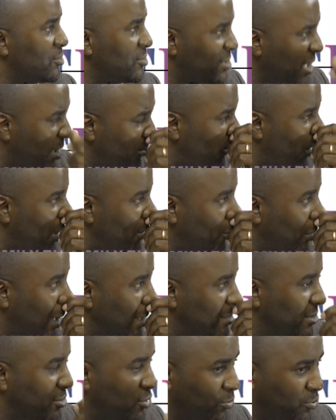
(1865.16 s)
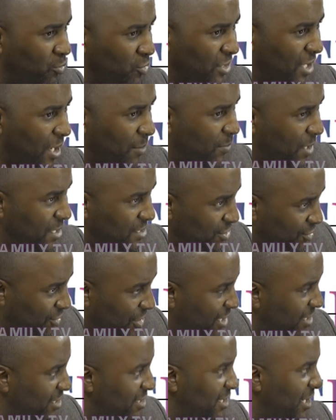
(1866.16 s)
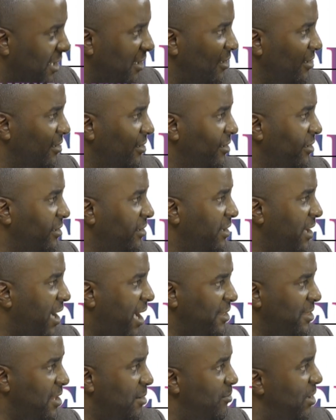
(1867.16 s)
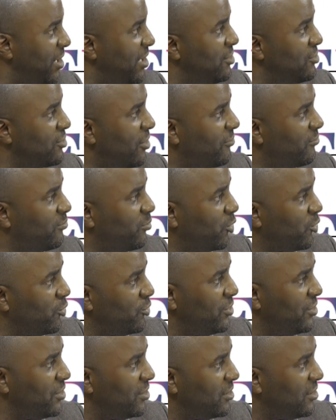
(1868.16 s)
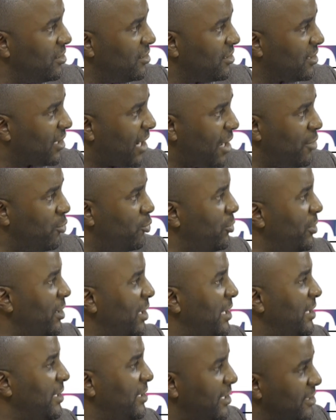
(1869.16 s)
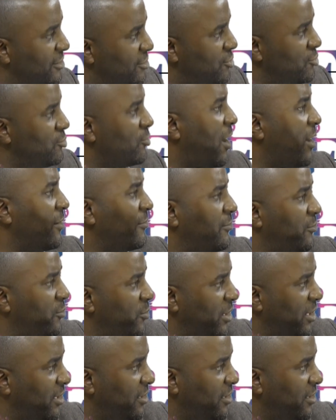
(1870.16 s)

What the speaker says: So someone wants to put up a structure, and the money you have borrowed can only get you halfway.